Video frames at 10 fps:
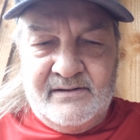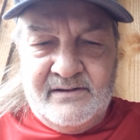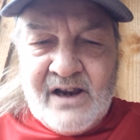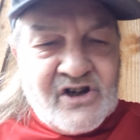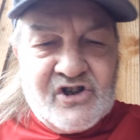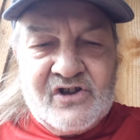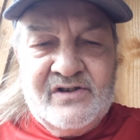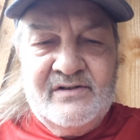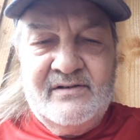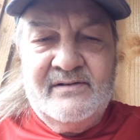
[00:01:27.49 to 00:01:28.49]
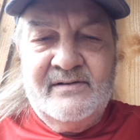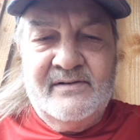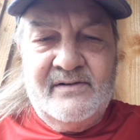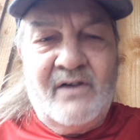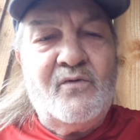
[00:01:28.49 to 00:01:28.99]
nation
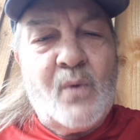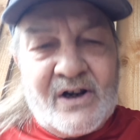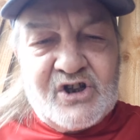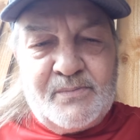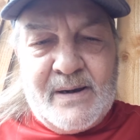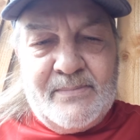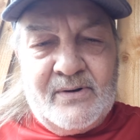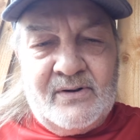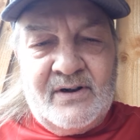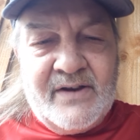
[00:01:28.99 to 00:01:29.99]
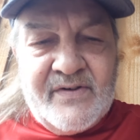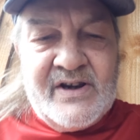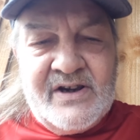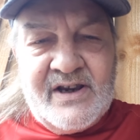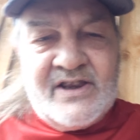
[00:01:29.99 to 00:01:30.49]
of Welsh people
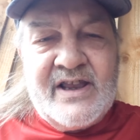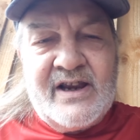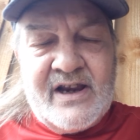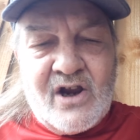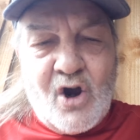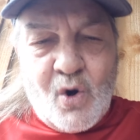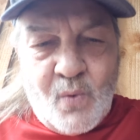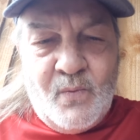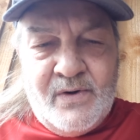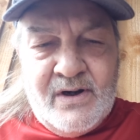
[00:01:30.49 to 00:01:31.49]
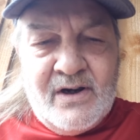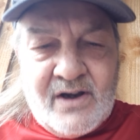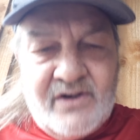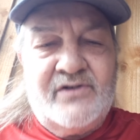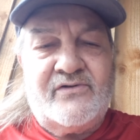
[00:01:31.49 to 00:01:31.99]
living in their own
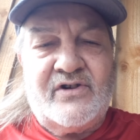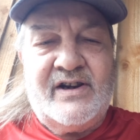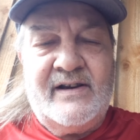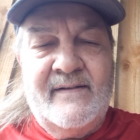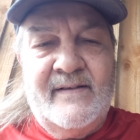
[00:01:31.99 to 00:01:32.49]
country